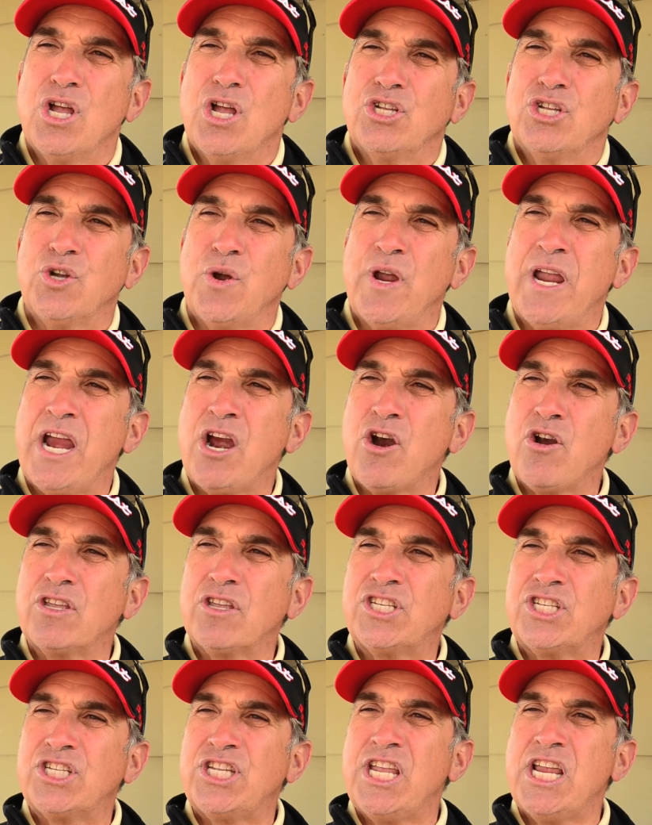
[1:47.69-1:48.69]
So here are the
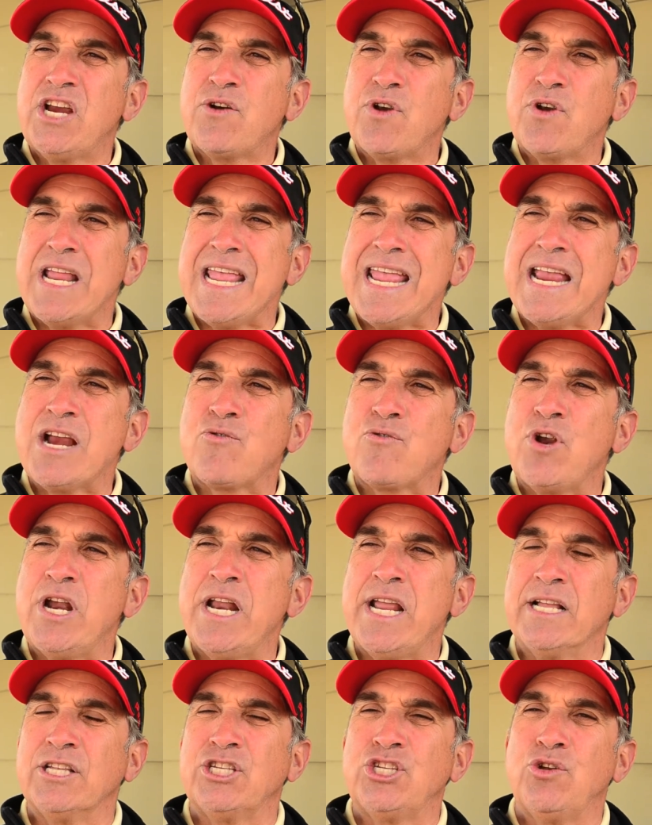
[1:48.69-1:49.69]
secret
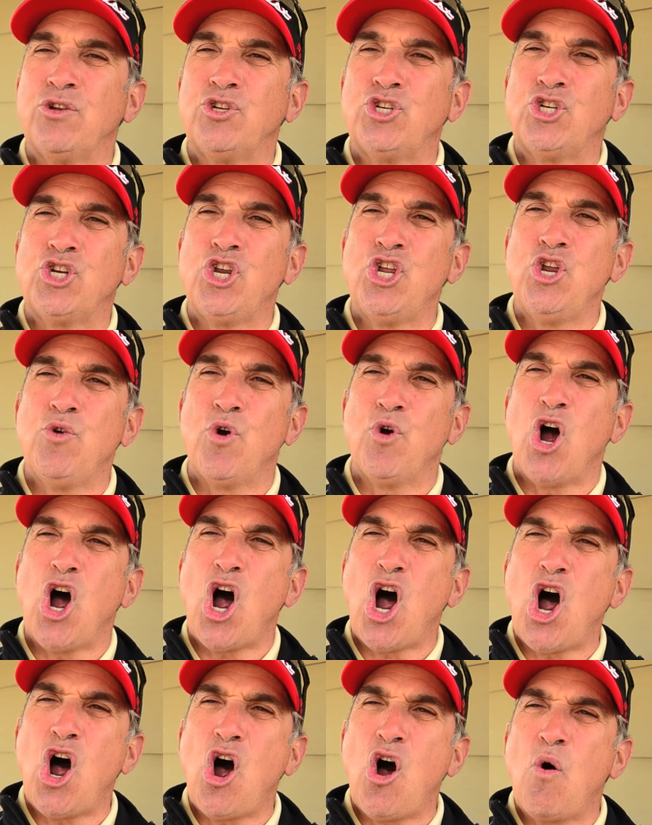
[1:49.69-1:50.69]
ingredients to ensure you will
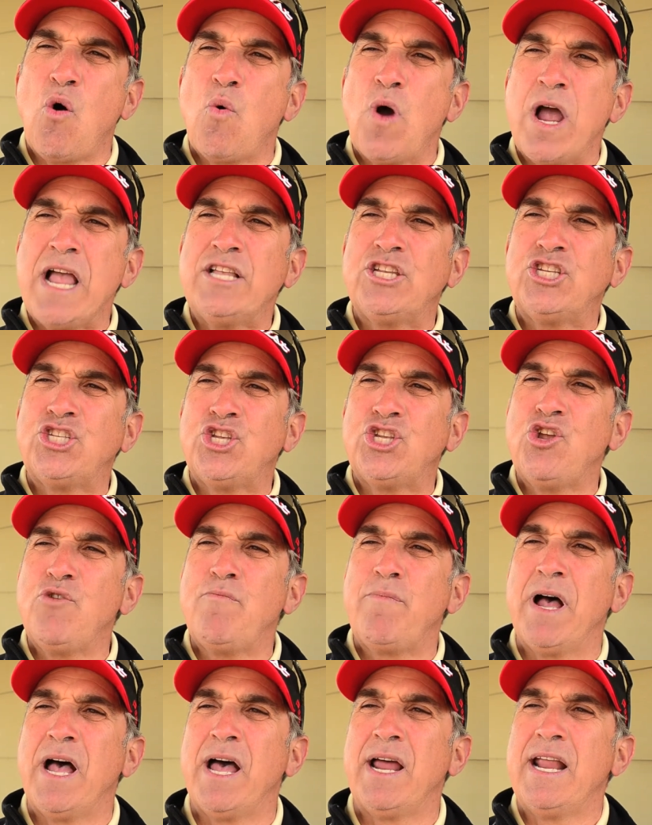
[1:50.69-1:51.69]
always two
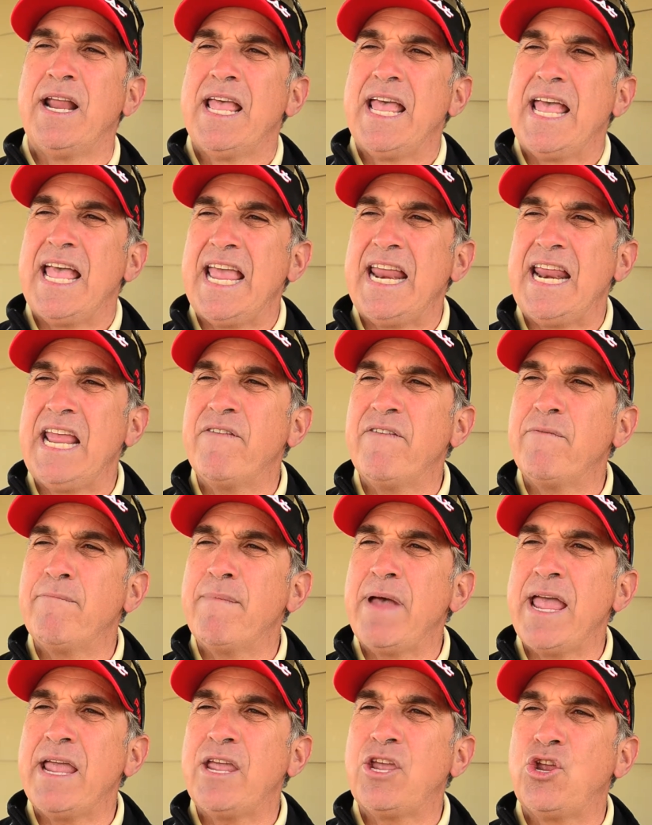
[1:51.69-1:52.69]
putt and even
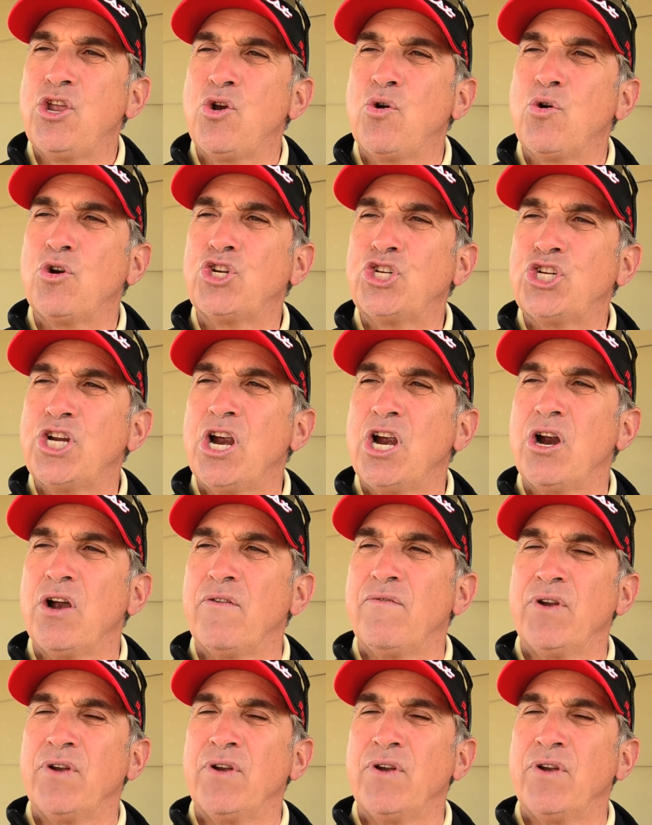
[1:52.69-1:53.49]
make your share of